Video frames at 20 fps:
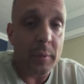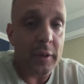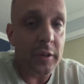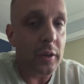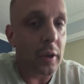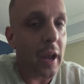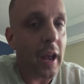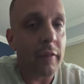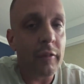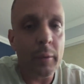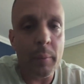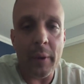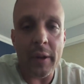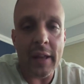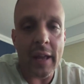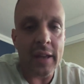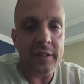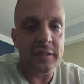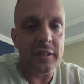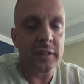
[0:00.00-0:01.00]
but
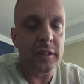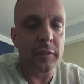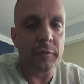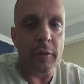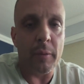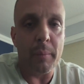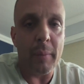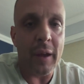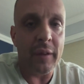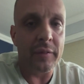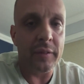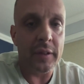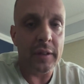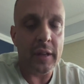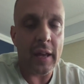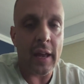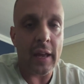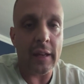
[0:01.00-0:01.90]
everybody has a different method,